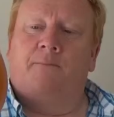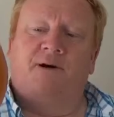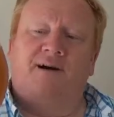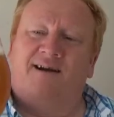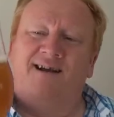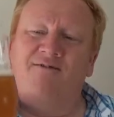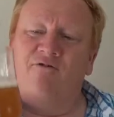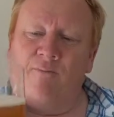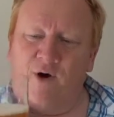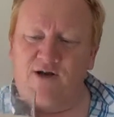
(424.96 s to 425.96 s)
But it
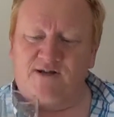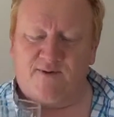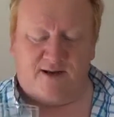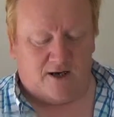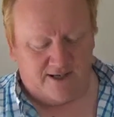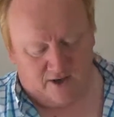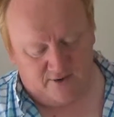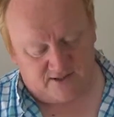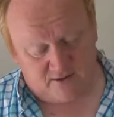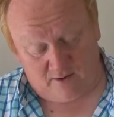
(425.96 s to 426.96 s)
reminds me. I know
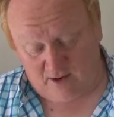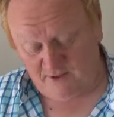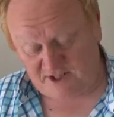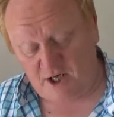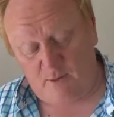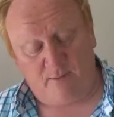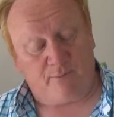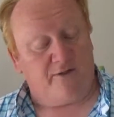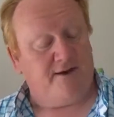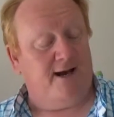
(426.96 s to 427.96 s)
it. I'm assuming
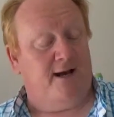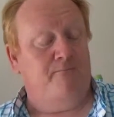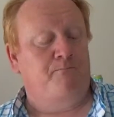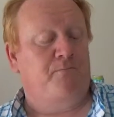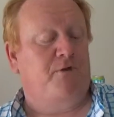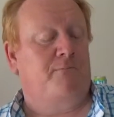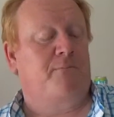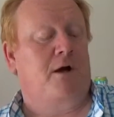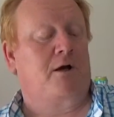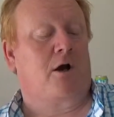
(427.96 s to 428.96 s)
by the name that
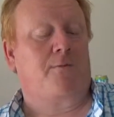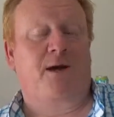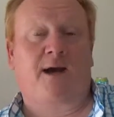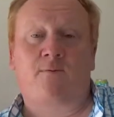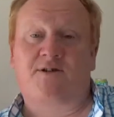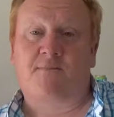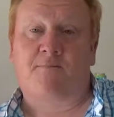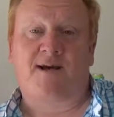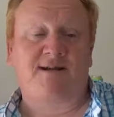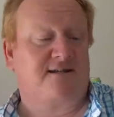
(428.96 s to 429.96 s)
Punk IPA was the
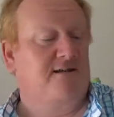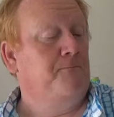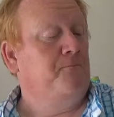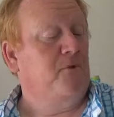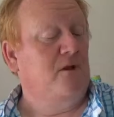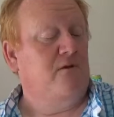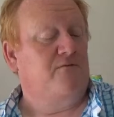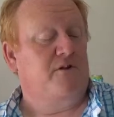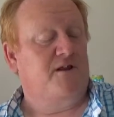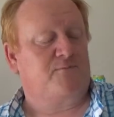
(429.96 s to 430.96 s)
base
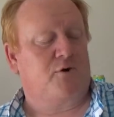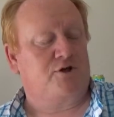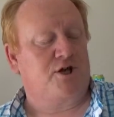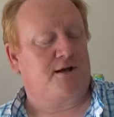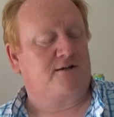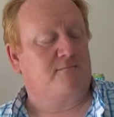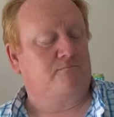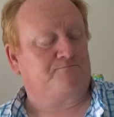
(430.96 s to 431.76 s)
for this project.